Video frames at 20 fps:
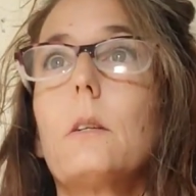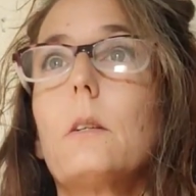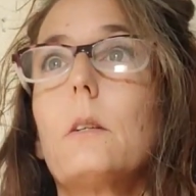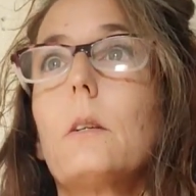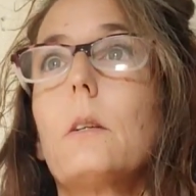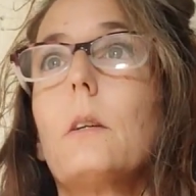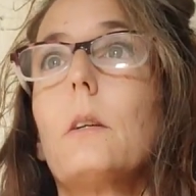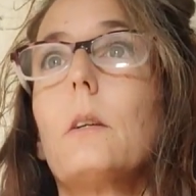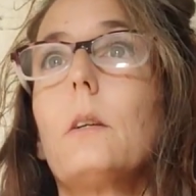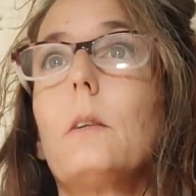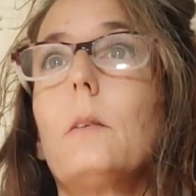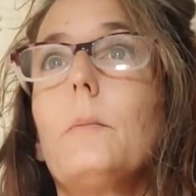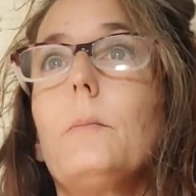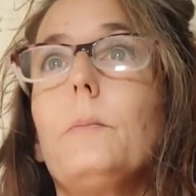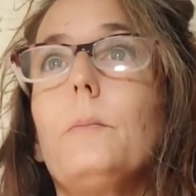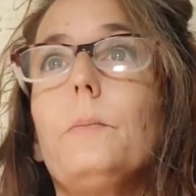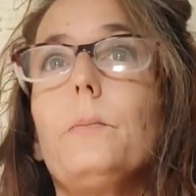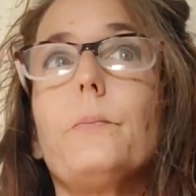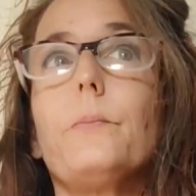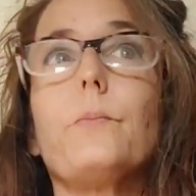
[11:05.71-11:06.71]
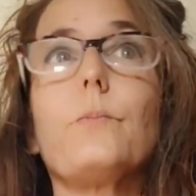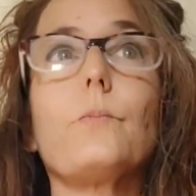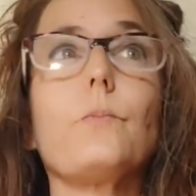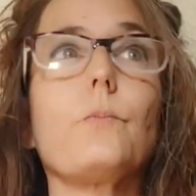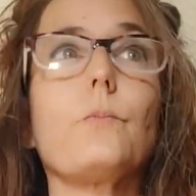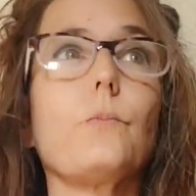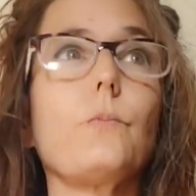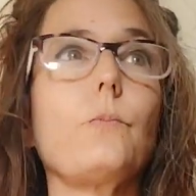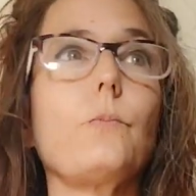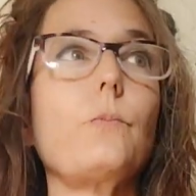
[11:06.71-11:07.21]

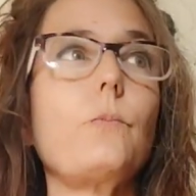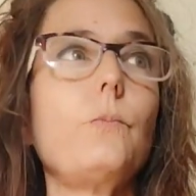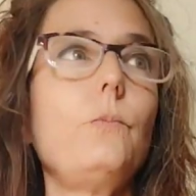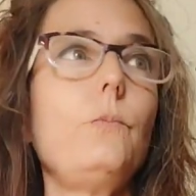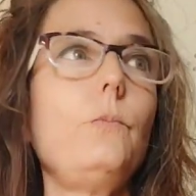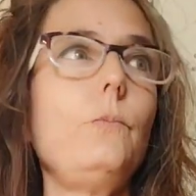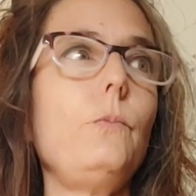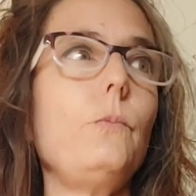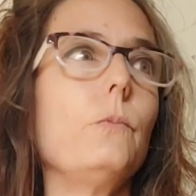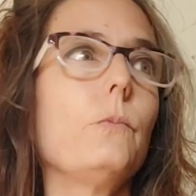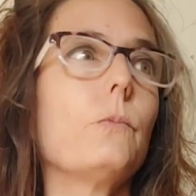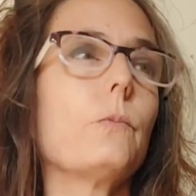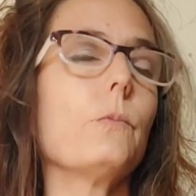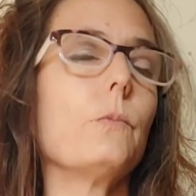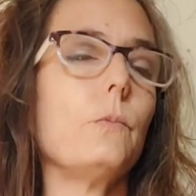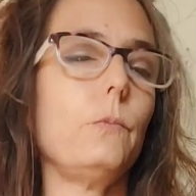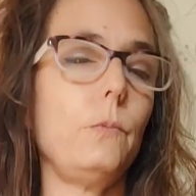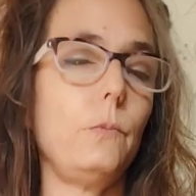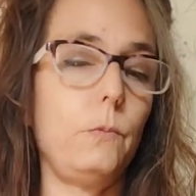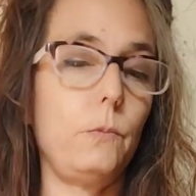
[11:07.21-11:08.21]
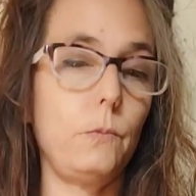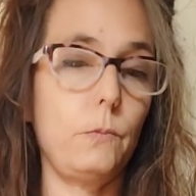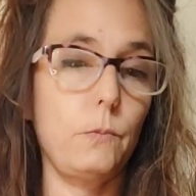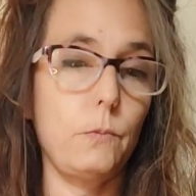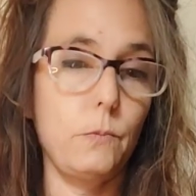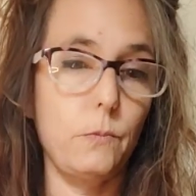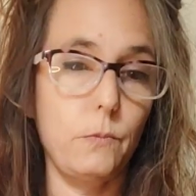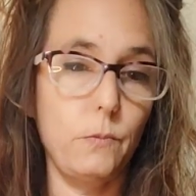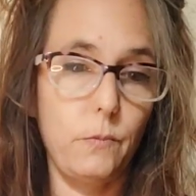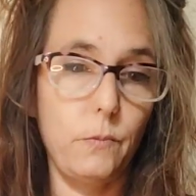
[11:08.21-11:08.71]

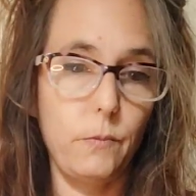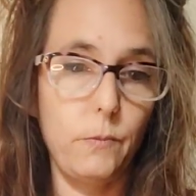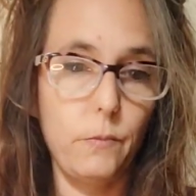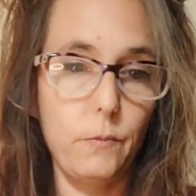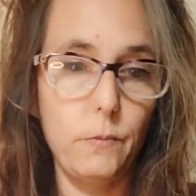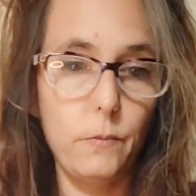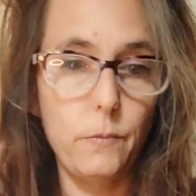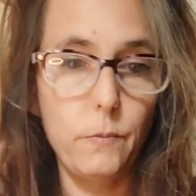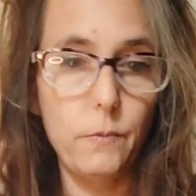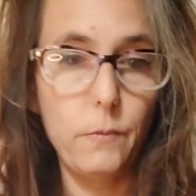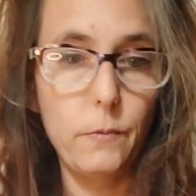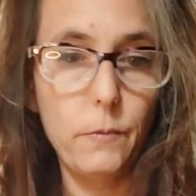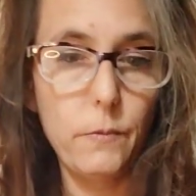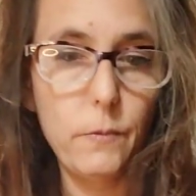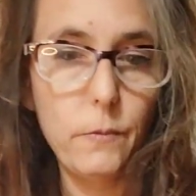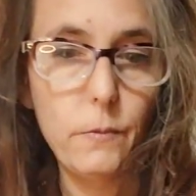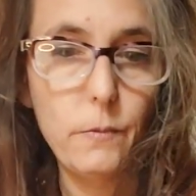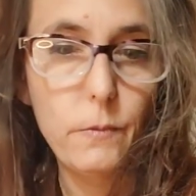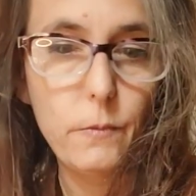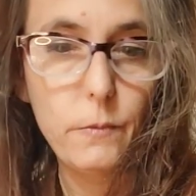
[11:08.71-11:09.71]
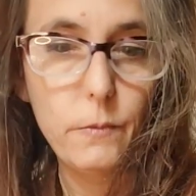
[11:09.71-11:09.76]
Nobody speaks.